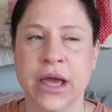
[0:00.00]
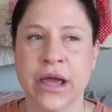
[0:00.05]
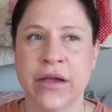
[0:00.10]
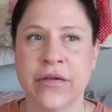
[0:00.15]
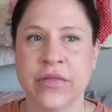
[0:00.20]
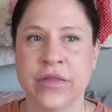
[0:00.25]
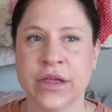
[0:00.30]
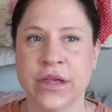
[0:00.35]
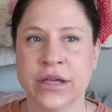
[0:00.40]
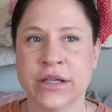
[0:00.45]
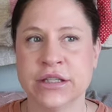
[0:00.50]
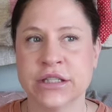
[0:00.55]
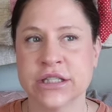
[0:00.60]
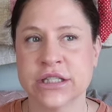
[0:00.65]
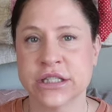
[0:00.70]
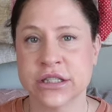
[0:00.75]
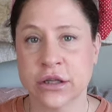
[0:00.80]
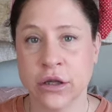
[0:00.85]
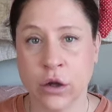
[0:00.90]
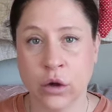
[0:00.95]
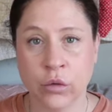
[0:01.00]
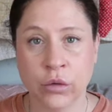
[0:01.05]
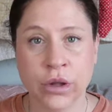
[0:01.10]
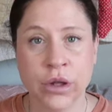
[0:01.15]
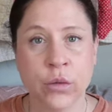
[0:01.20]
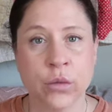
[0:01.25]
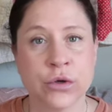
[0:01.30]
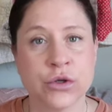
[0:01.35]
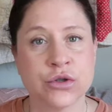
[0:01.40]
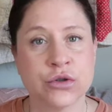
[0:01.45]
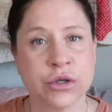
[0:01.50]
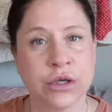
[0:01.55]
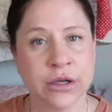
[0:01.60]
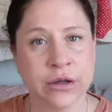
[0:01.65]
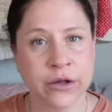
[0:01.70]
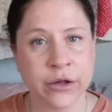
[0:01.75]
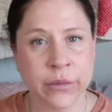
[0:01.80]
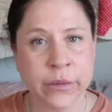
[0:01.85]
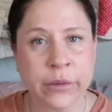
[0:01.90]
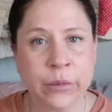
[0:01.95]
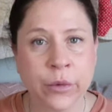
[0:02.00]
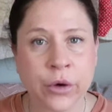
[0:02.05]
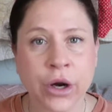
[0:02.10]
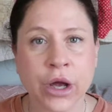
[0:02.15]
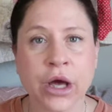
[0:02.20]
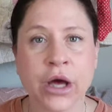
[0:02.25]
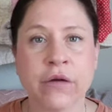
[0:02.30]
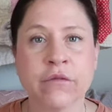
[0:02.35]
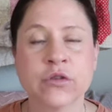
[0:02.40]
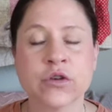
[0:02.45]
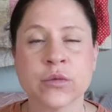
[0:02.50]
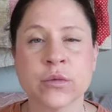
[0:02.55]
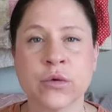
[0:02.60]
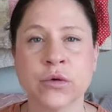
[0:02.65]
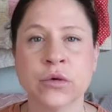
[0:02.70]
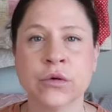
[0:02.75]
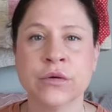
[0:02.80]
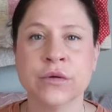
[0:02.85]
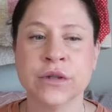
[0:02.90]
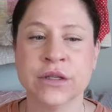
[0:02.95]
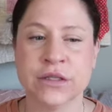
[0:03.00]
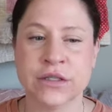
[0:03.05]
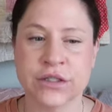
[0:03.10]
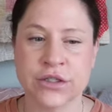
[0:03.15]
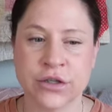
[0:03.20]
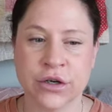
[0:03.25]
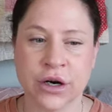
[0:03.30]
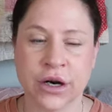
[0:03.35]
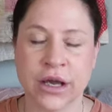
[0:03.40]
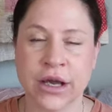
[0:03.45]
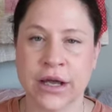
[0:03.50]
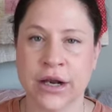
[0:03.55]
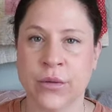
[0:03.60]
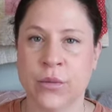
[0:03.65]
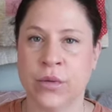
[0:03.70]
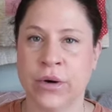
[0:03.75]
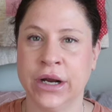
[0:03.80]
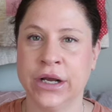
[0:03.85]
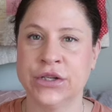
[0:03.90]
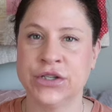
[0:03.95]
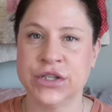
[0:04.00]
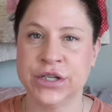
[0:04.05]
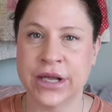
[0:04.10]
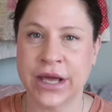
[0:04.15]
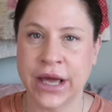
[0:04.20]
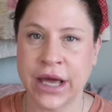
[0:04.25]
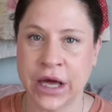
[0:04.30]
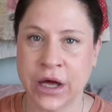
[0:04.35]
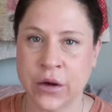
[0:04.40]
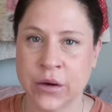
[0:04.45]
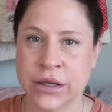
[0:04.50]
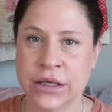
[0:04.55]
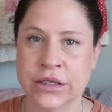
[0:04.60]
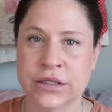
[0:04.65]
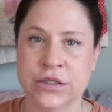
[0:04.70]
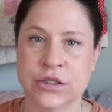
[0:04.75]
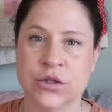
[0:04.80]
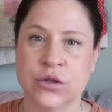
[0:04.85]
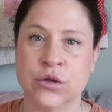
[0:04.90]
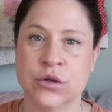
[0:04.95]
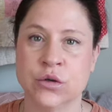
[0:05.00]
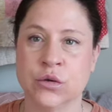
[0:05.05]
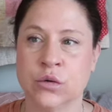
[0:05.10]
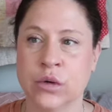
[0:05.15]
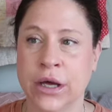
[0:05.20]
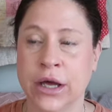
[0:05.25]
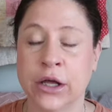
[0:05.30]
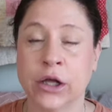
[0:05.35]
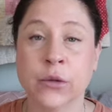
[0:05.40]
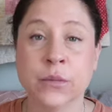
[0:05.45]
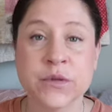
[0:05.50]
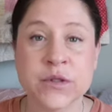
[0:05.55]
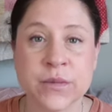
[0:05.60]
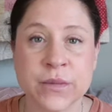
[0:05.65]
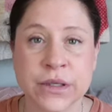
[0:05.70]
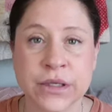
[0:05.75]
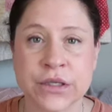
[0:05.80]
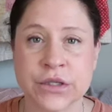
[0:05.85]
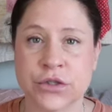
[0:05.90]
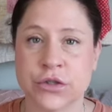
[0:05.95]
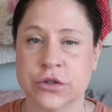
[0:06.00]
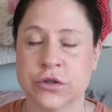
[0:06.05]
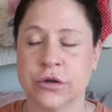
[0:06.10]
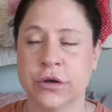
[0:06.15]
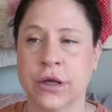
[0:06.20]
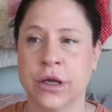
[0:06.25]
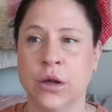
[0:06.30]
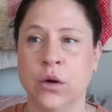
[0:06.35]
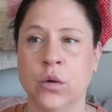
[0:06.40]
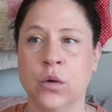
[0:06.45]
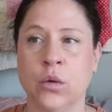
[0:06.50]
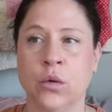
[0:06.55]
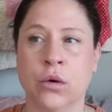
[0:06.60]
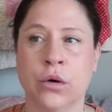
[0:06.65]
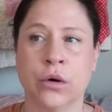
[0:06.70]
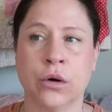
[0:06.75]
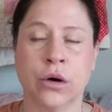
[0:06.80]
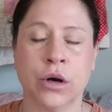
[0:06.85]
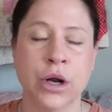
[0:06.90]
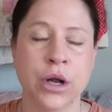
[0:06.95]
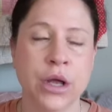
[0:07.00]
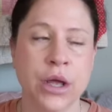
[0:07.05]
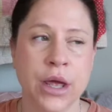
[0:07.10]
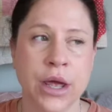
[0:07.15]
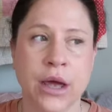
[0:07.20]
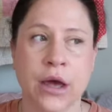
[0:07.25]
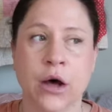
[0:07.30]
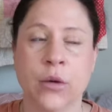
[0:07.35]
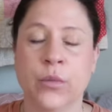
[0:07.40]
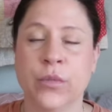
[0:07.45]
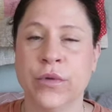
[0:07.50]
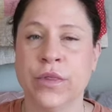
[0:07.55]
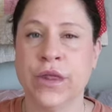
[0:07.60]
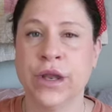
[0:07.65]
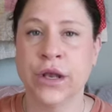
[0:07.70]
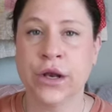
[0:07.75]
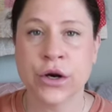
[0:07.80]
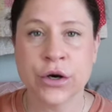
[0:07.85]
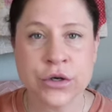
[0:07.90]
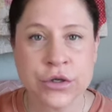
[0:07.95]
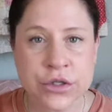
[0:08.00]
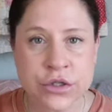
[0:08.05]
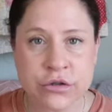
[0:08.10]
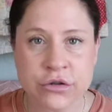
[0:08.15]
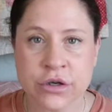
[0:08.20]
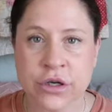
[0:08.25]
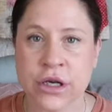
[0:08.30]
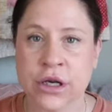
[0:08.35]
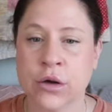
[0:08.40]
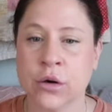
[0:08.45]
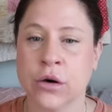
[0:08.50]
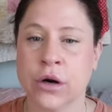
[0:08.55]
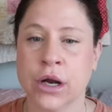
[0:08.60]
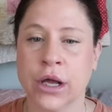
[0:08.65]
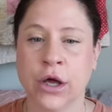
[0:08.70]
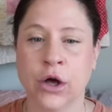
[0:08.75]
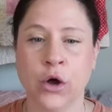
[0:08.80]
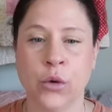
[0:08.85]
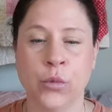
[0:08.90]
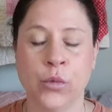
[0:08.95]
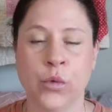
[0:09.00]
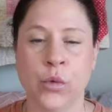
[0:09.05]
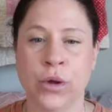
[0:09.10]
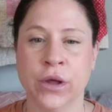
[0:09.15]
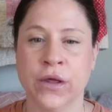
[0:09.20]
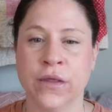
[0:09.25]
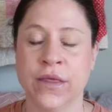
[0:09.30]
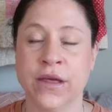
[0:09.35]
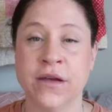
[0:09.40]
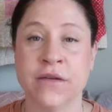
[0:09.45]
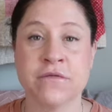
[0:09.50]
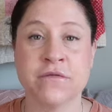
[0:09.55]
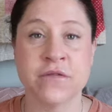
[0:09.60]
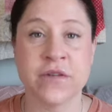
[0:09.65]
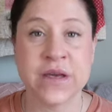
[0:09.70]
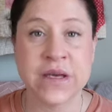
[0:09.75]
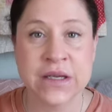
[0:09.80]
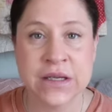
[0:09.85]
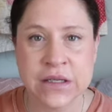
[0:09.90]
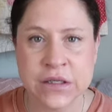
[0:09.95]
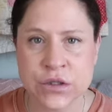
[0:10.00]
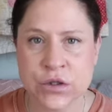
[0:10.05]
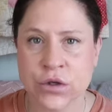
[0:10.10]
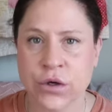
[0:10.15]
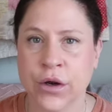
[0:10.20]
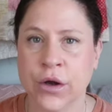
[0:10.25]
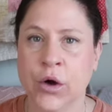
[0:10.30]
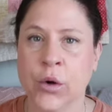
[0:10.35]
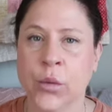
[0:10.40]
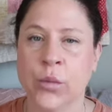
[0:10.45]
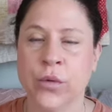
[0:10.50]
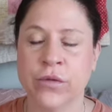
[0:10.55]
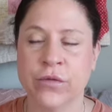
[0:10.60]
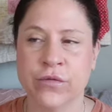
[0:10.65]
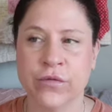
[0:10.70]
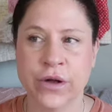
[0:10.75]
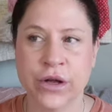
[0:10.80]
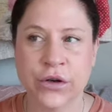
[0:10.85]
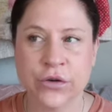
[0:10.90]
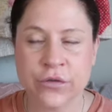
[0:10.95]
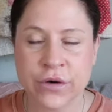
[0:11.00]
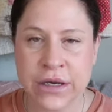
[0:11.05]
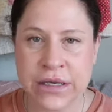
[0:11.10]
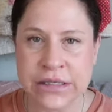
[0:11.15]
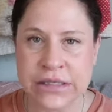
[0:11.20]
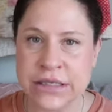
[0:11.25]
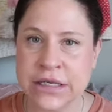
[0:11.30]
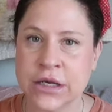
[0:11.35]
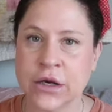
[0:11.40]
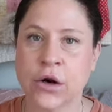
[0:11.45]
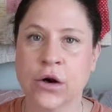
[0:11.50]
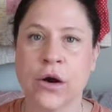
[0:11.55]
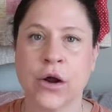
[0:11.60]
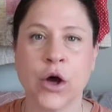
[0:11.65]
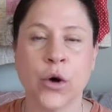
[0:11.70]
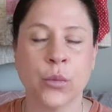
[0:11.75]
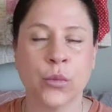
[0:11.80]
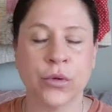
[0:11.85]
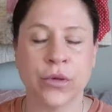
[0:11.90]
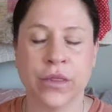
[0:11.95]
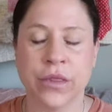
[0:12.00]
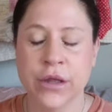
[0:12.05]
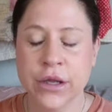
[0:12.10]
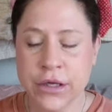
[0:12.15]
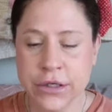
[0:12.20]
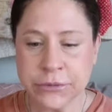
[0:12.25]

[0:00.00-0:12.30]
and then slowly, once you get a little bit more comfortable, then start kind of branching out into helps ministry, or help with the nursery, or help with events, or help with fundraising, or help with